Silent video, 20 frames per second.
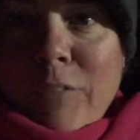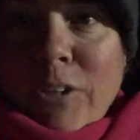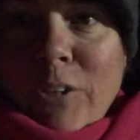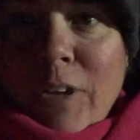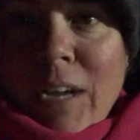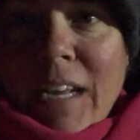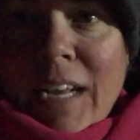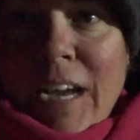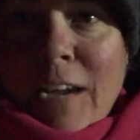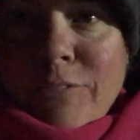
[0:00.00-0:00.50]

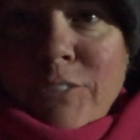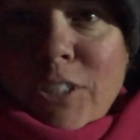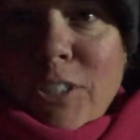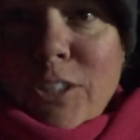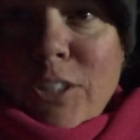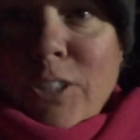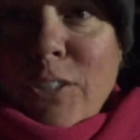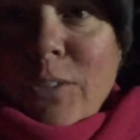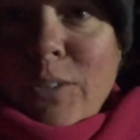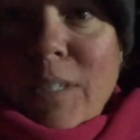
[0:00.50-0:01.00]
great
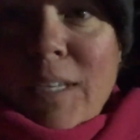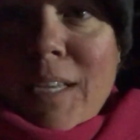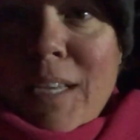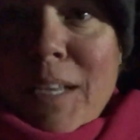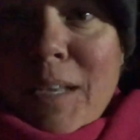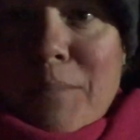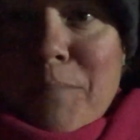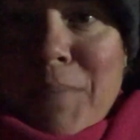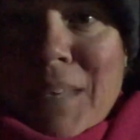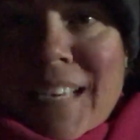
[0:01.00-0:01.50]
afternoon.
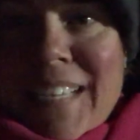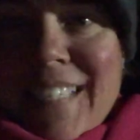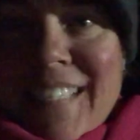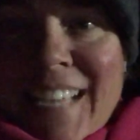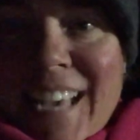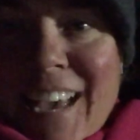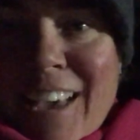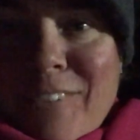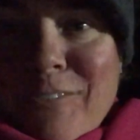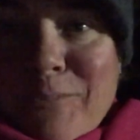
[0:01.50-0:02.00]
Be
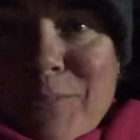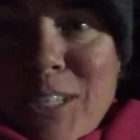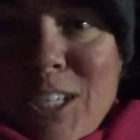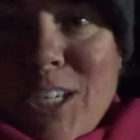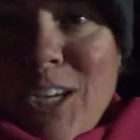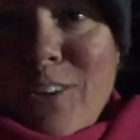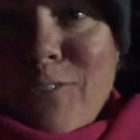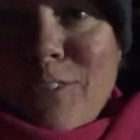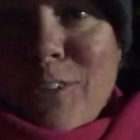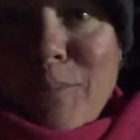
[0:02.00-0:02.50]
safe.
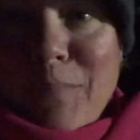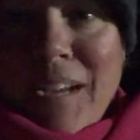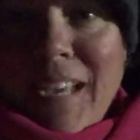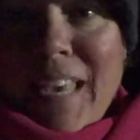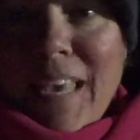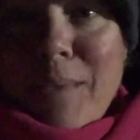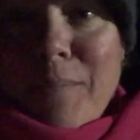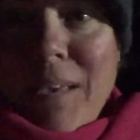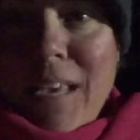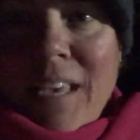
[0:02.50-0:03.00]
Michelle from
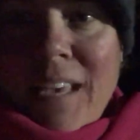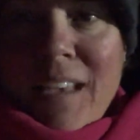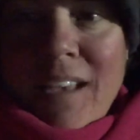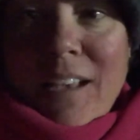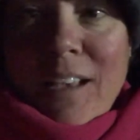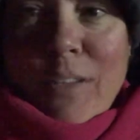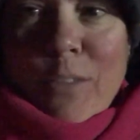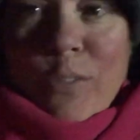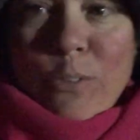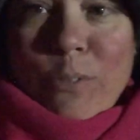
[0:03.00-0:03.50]
Miami,
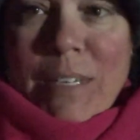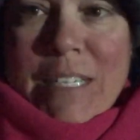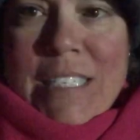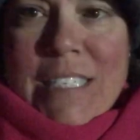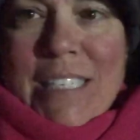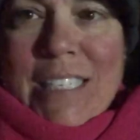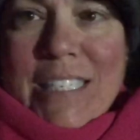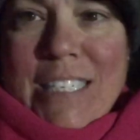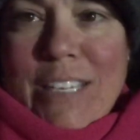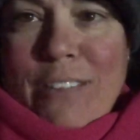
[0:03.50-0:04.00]

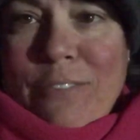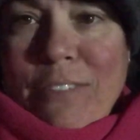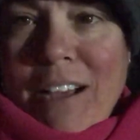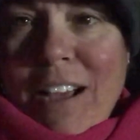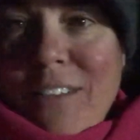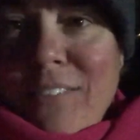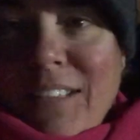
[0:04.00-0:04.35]
365